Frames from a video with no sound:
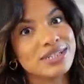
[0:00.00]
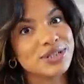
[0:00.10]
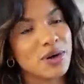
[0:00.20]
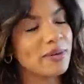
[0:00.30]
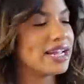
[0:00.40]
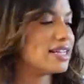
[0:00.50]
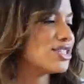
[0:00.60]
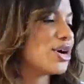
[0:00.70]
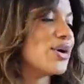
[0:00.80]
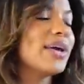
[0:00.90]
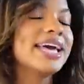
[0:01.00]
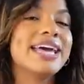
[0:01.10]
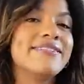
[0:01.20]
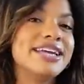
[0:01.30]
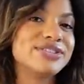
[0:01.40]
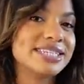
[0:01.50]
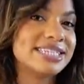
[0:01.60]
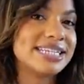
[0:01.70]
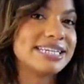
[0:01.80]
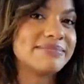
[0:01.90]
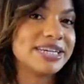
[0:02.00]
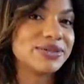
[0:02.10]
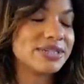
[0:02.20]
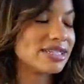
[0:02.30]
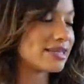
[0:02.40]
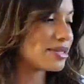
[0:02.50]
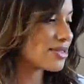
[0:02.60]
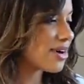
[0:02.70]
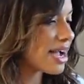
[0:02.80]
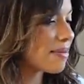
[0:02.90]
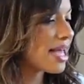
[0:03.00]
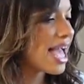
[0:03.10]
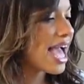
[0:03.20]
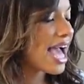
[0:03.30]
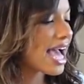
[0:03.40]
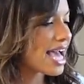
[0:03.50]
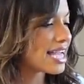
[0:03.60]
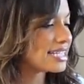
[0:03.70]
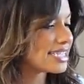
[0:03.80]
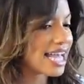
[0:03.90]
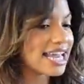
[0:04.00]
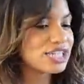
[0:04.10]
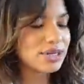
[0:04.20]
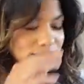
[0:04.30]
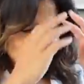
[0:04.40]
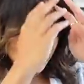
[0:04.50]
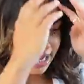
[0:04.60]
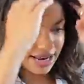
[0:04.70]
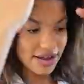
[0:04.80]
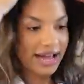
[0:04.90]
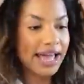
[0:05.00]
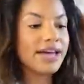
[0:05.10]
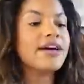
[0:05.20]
and shopping. So if you're interested, make sure to subscribe. And yeah, let's jump straight in. Okay,